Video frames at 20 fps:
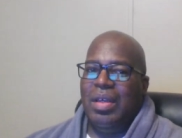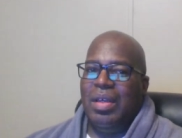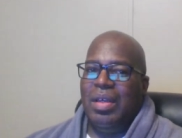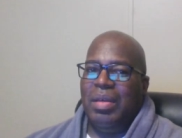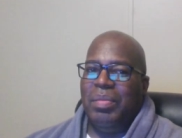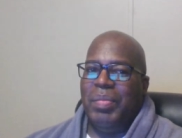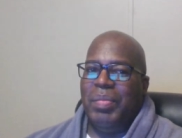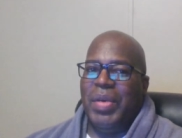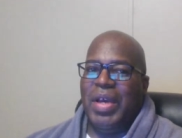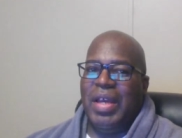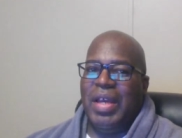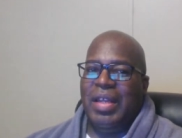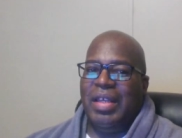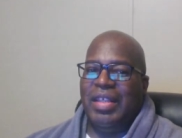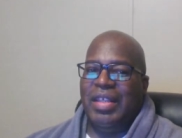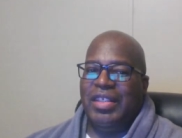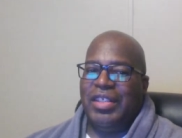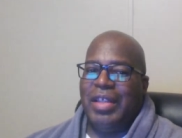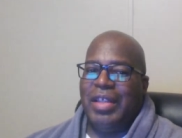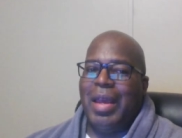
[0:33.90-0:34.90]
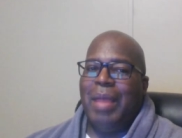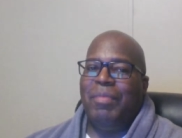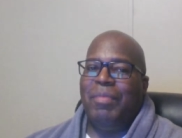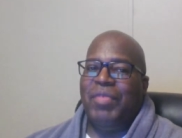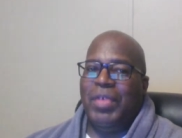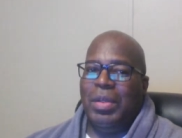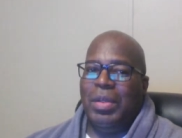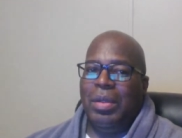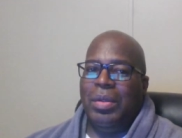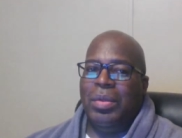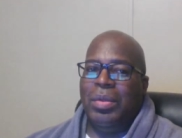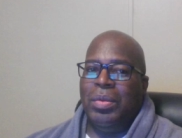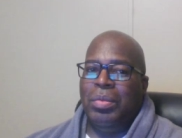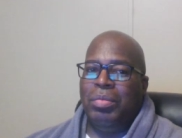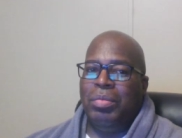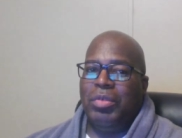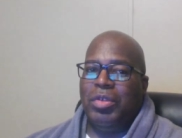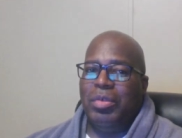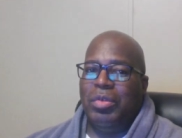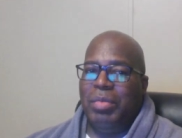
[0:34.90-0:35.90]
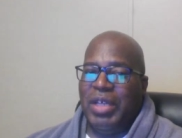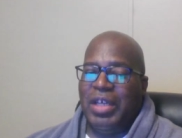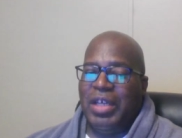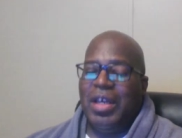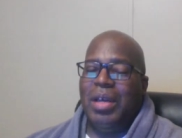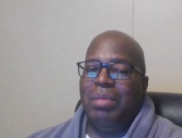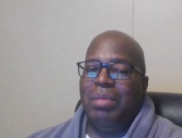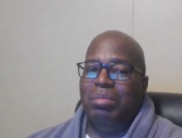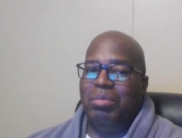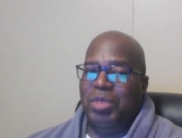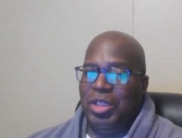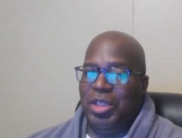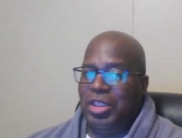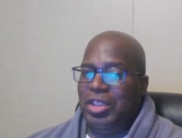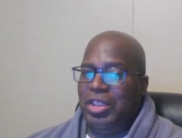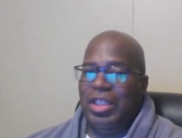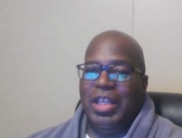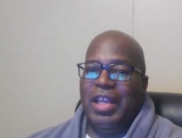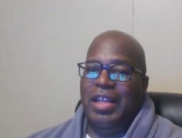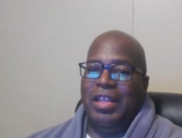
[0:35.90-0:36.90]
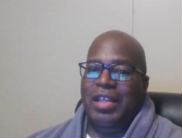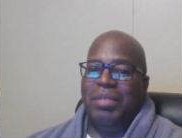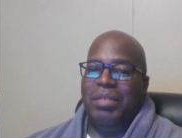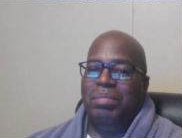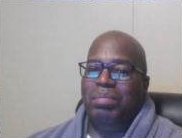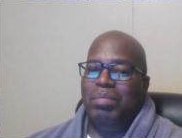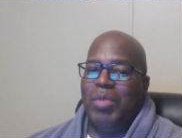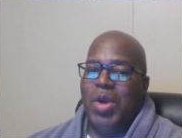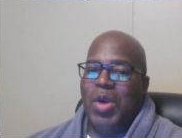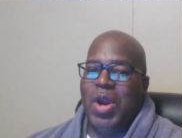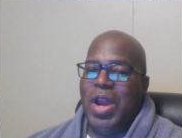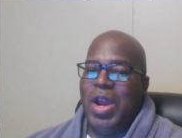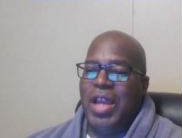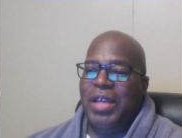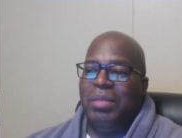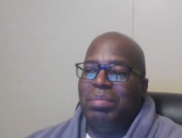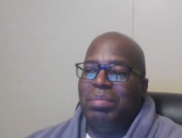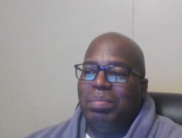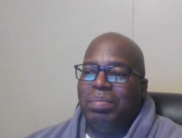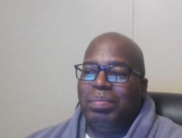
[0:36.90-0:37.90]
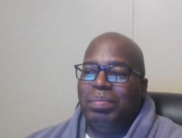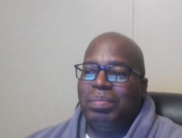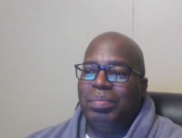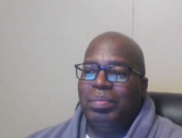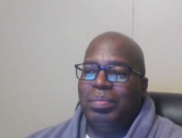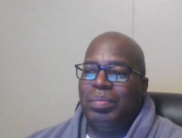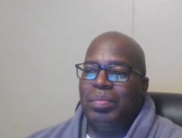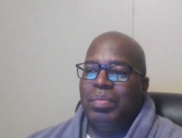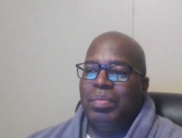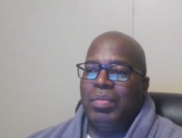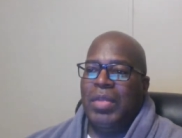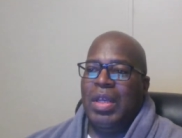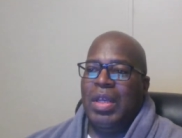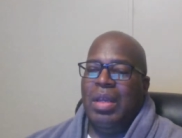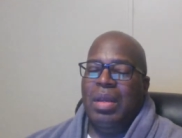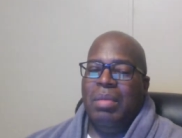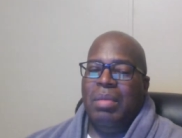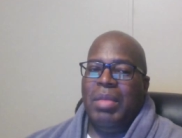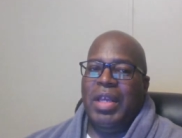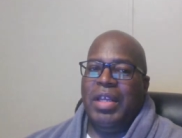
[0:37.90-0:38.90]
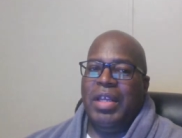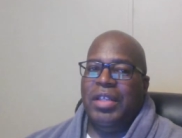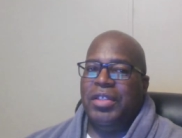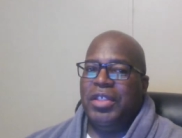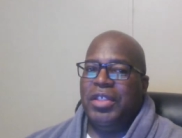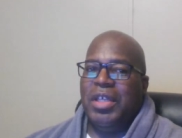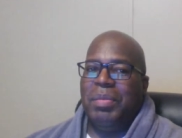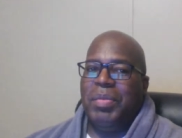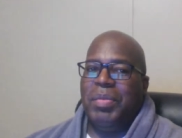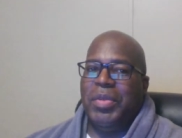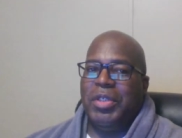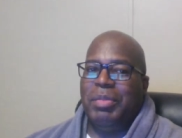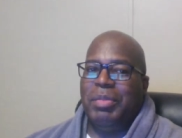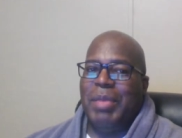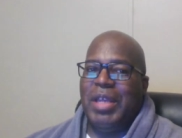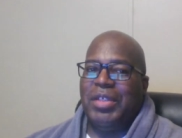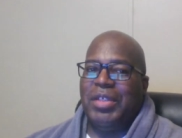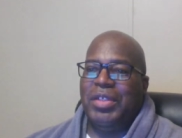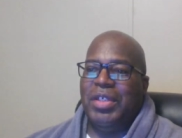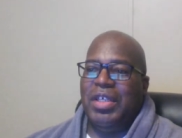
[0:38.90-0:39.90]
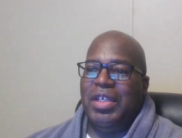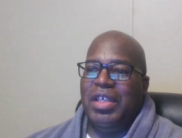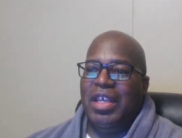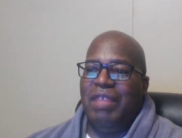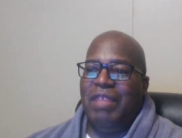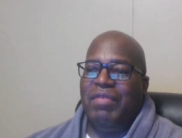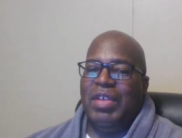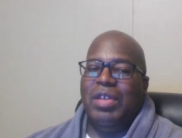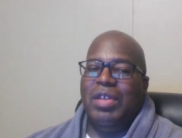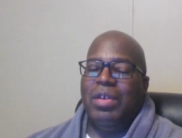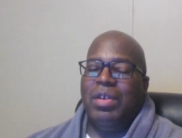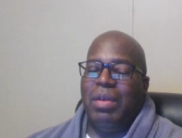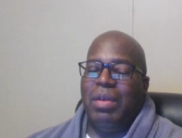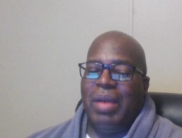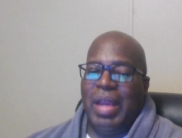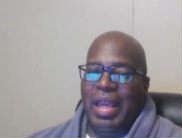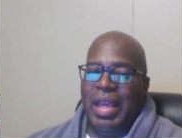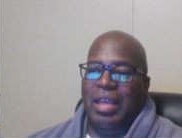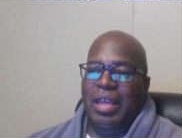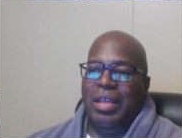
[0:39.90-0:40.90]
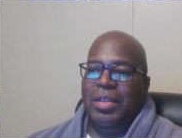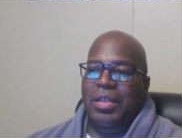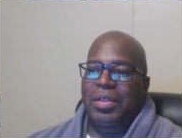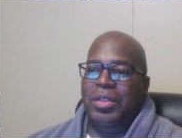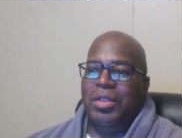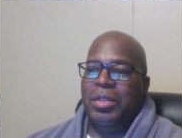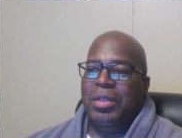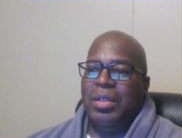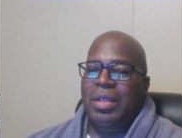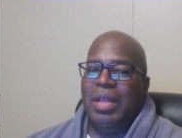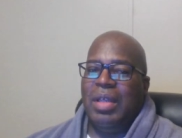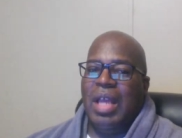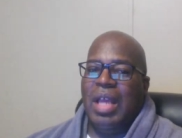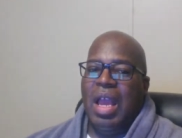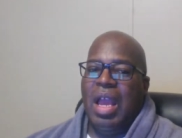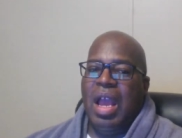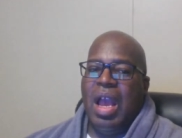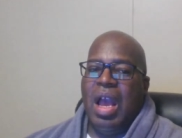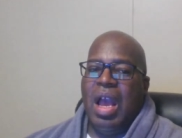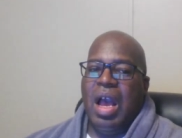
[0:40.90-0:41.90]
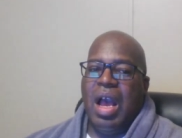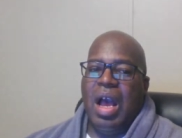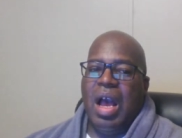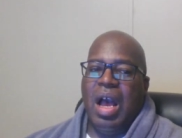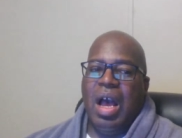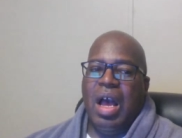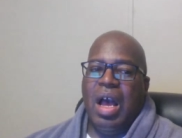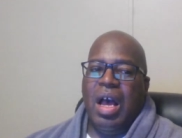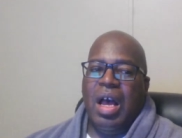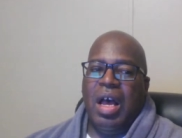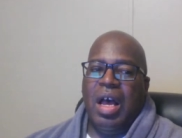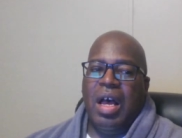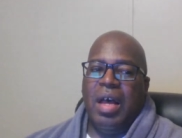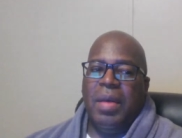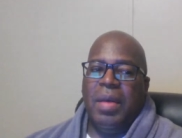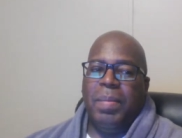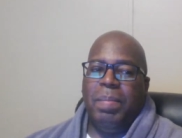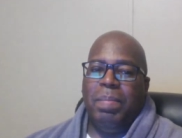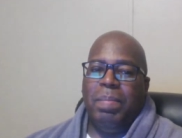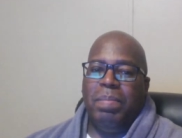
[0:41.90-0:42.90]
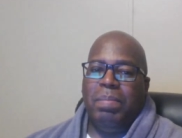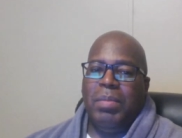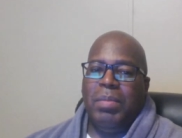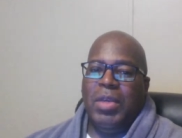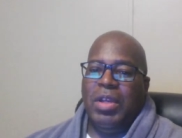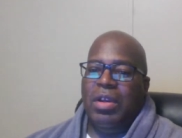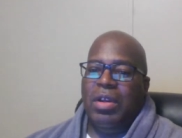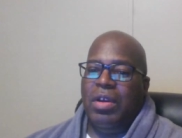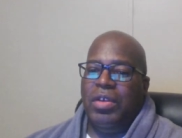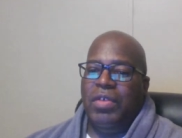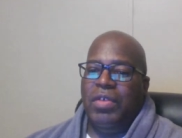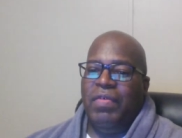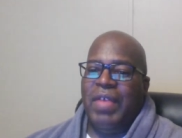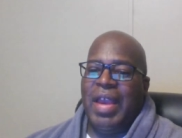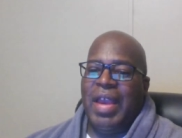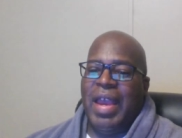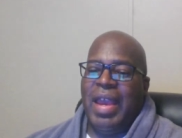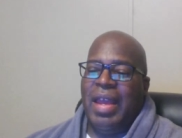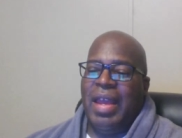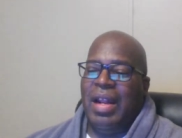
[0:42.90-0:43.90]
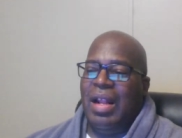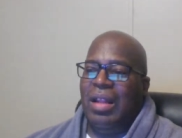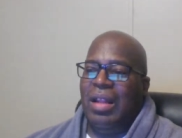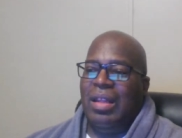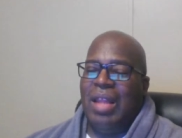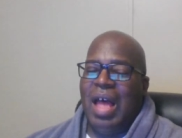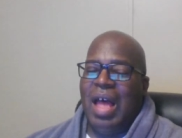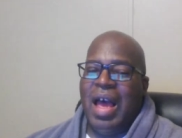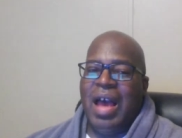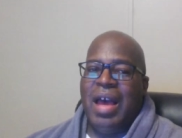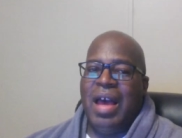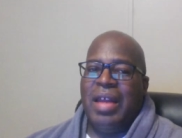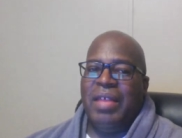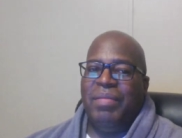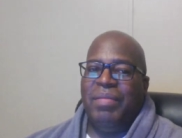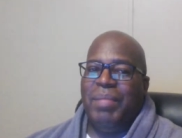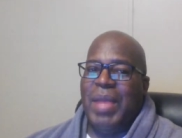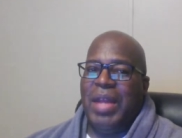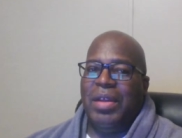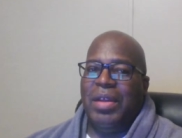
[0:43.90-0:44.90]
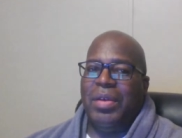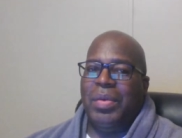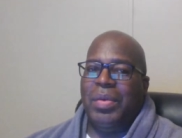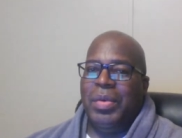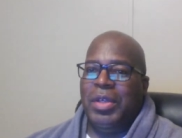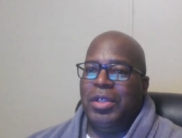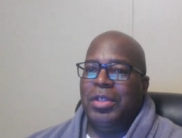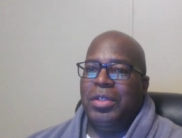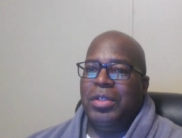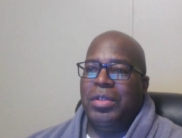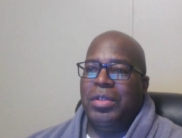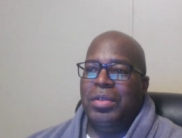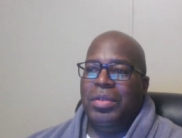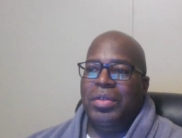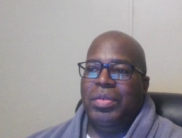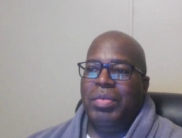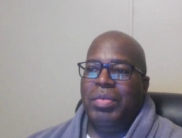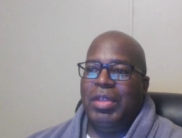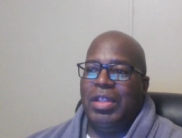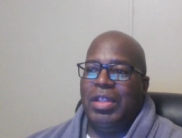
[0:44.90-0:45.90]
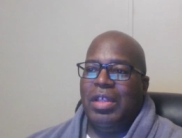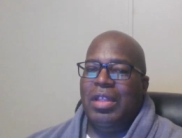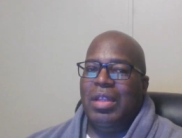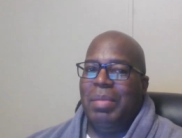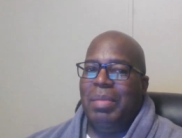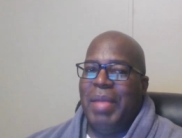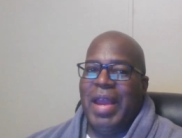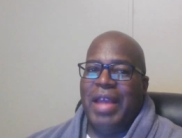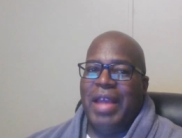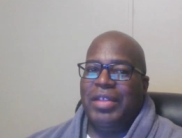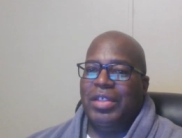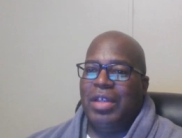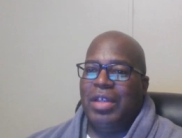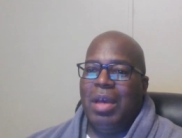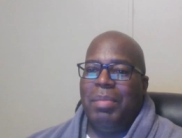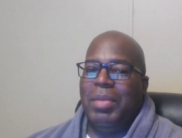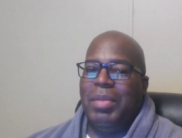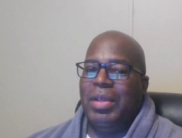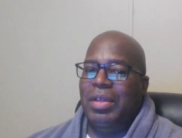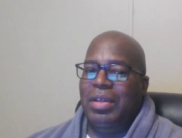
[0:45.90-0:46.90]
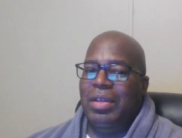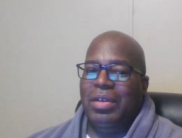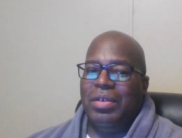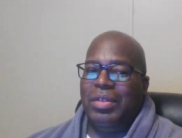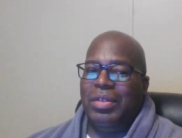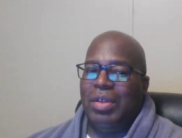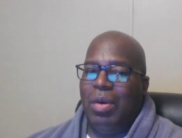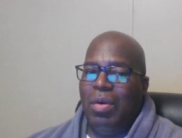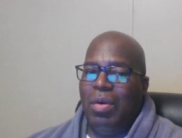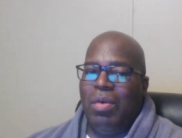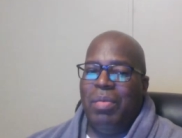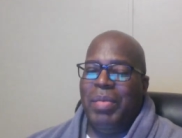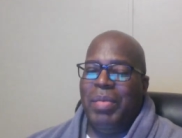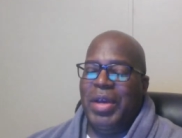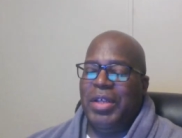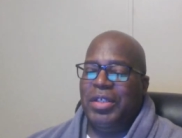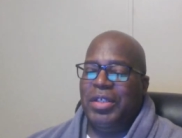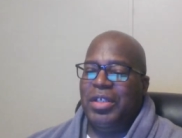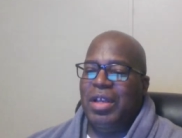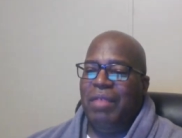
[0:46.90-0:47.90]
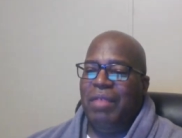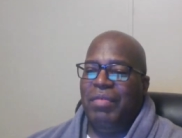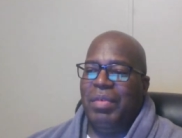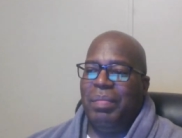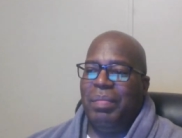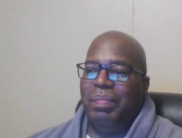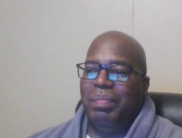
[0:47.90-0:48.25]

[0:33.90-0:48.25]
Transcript: But it's time for you to become just Lenny, all right? Plain and simple, especially given your age. Uh, you know, you've had a lot of medical issues within the past couple of years, a whole bunch of them.